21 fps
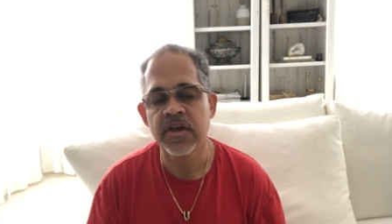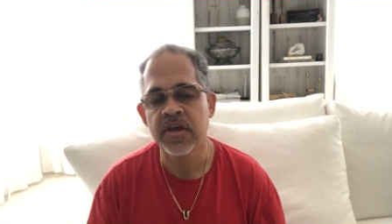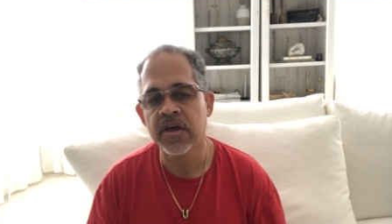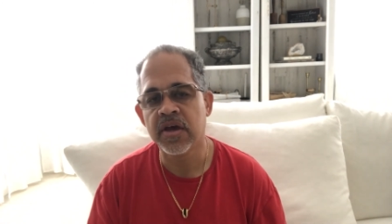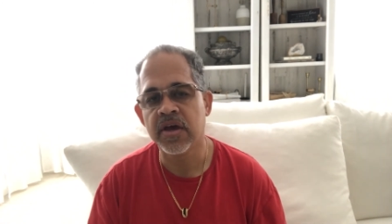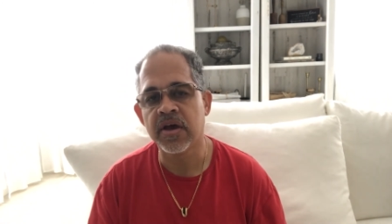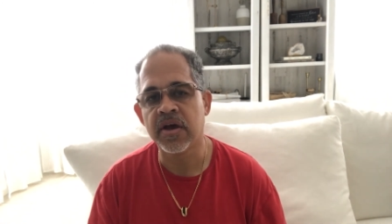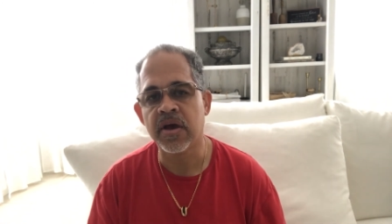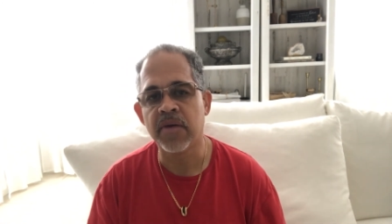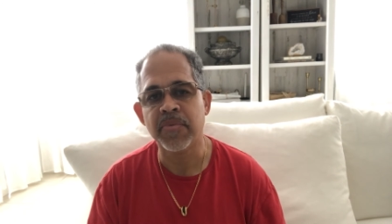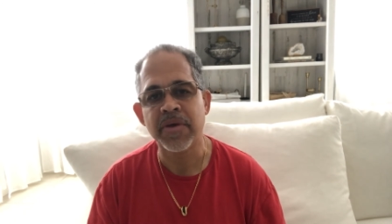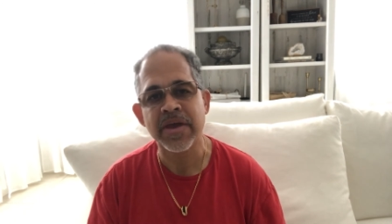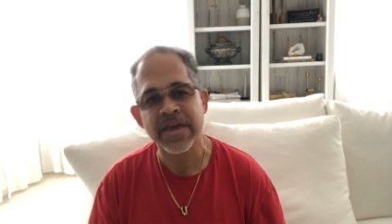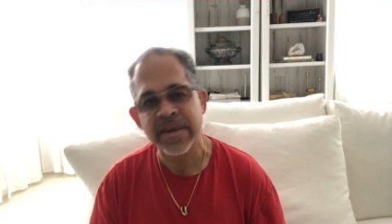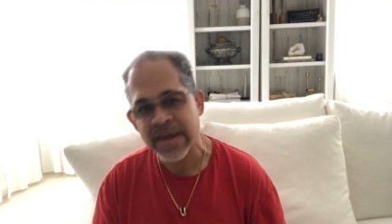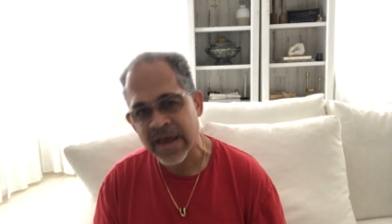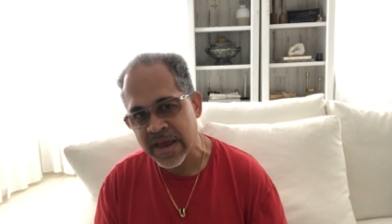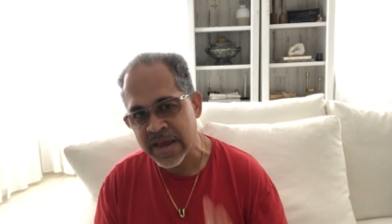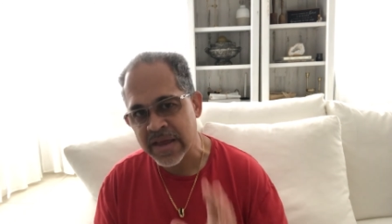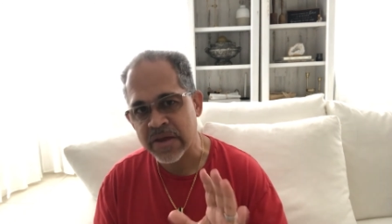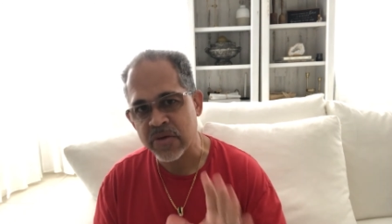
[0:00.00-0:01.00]
and
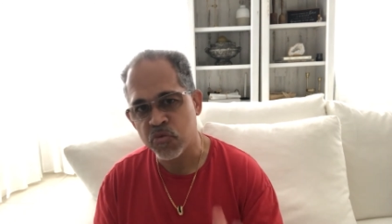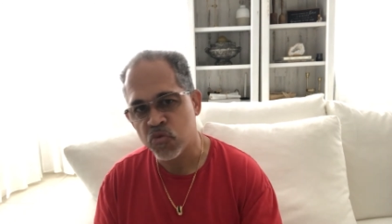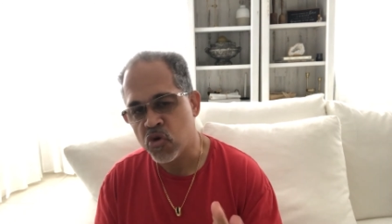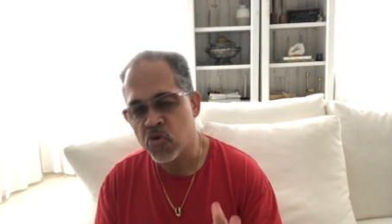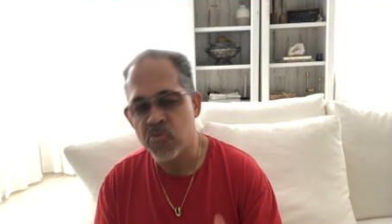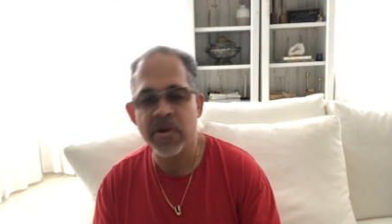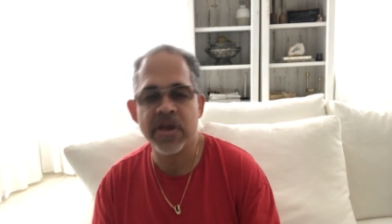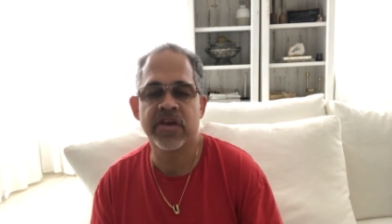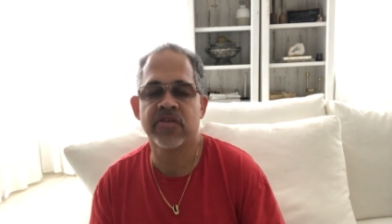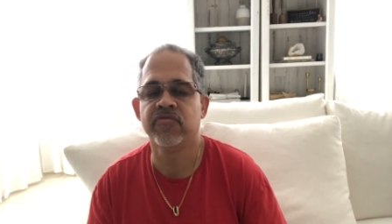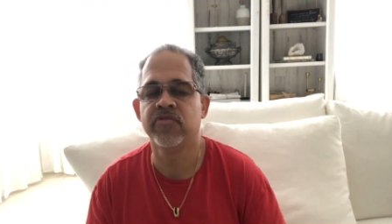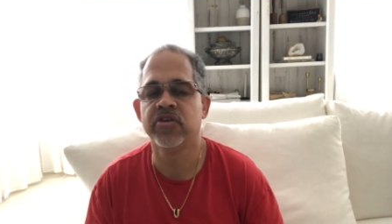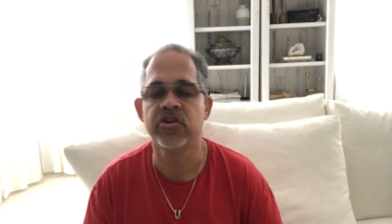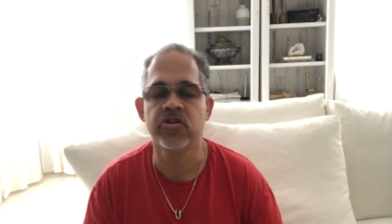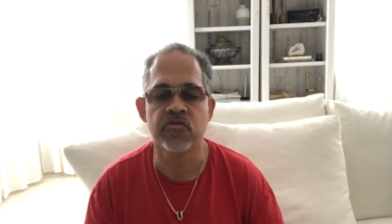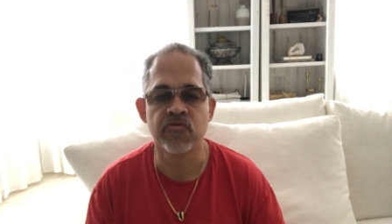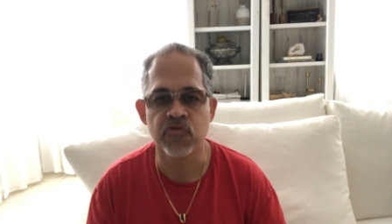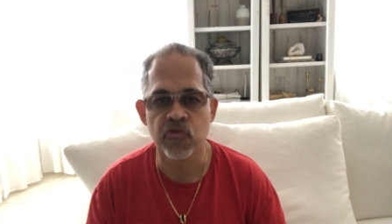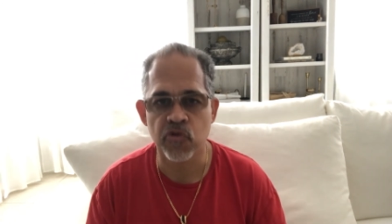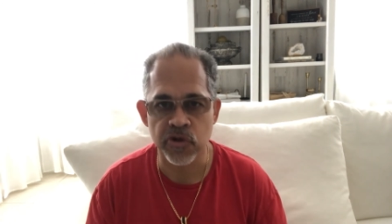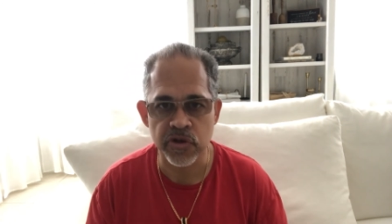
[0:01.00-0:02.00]
I will make a video
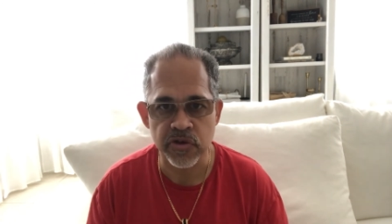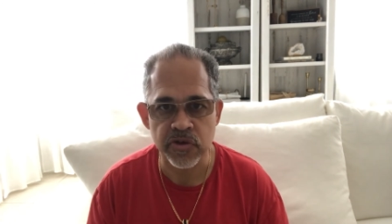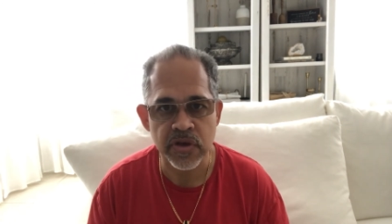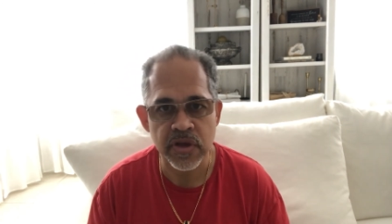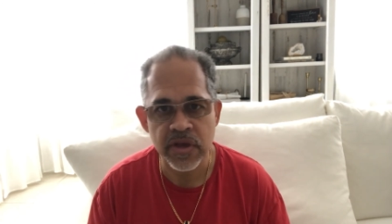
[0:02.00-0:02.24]
for you.